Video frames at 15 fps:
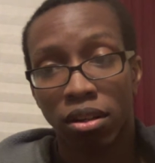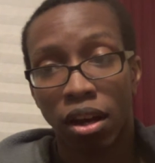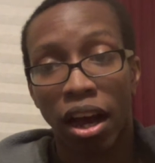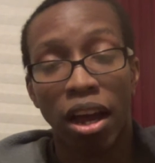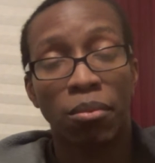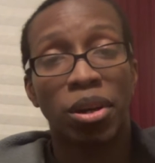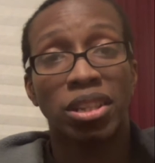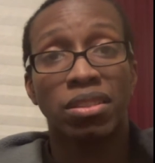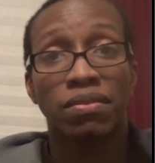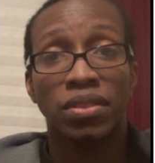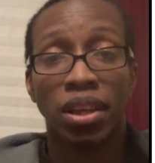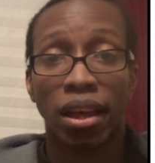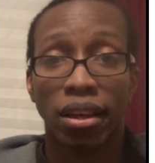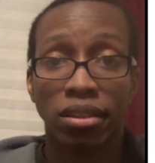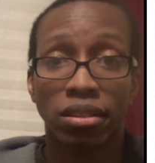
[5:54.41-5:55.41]
amounts of
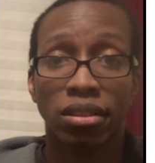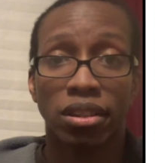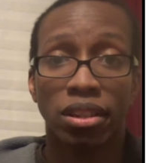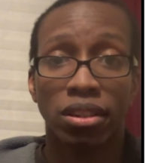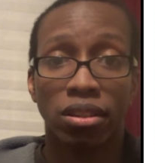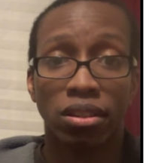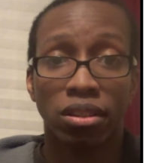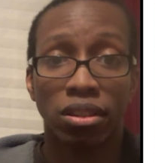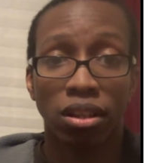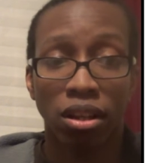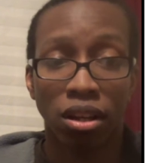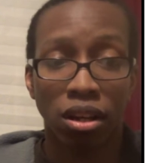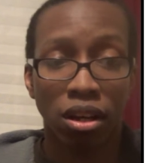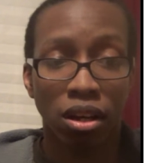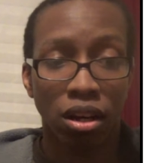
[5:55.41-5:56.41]
tech skill,
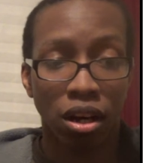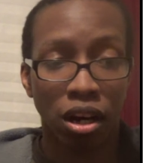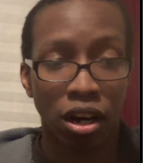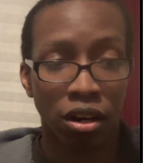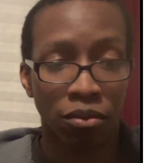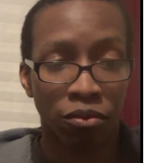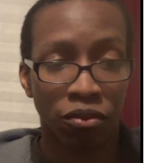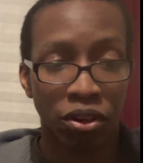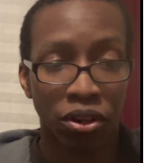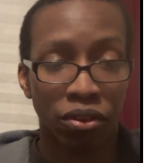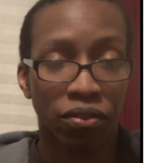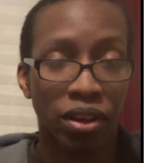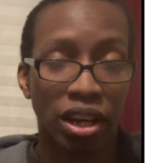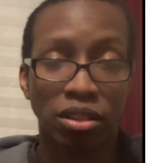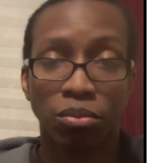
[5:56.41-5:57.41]
very
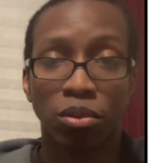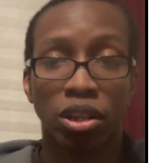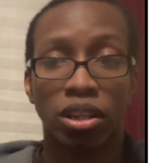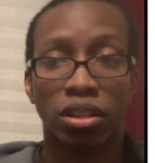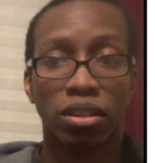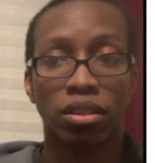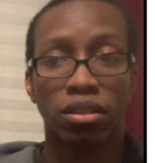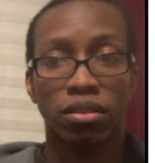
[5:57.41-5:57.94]
fast play